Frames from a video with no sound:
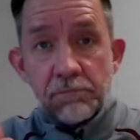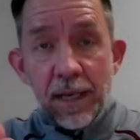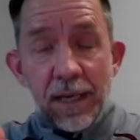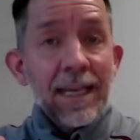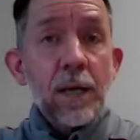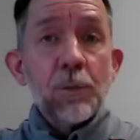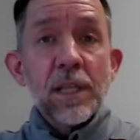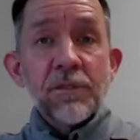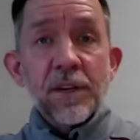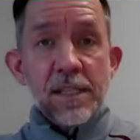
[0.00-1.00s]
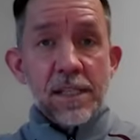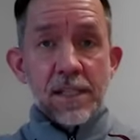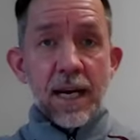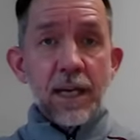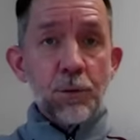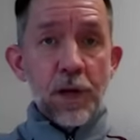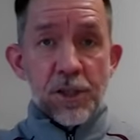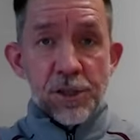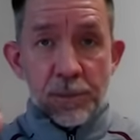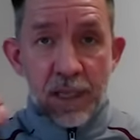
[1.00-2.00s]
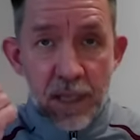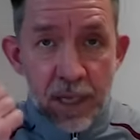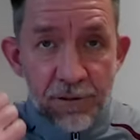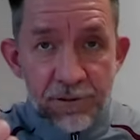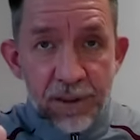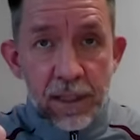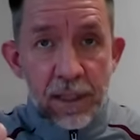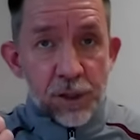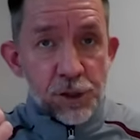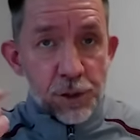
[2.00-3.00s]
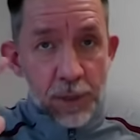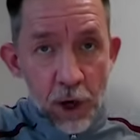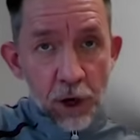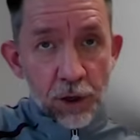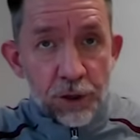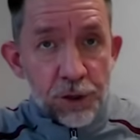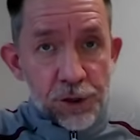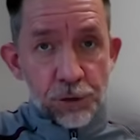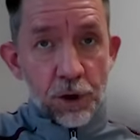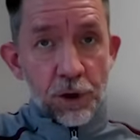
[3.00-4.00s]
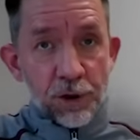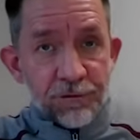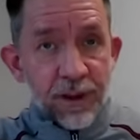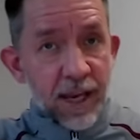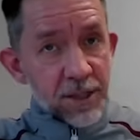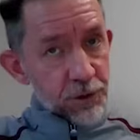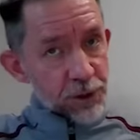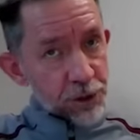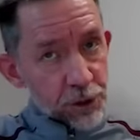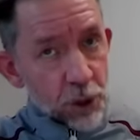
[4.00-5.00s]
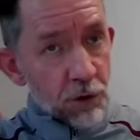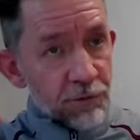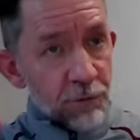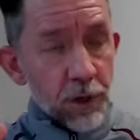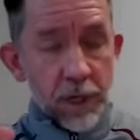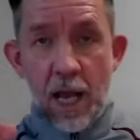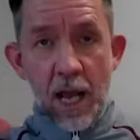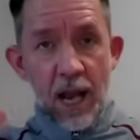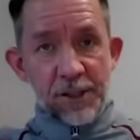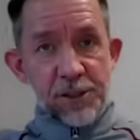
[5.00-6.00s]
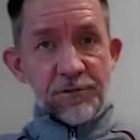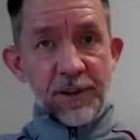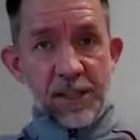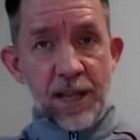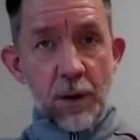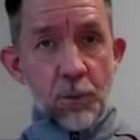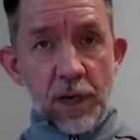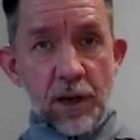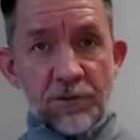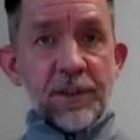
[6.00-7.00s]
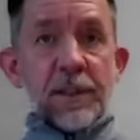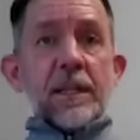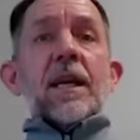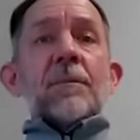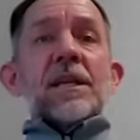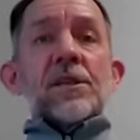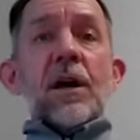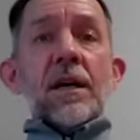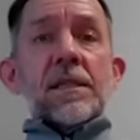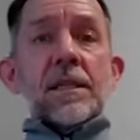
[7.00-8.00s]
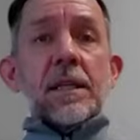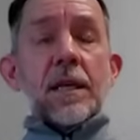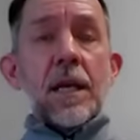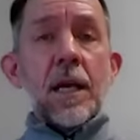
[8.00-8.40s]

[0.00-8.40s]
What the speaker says: And again, we live in a society where I should be feeling it, should be harder, stronger, faster. I should go for it. I should finish that workout feeling like I'm exhausted.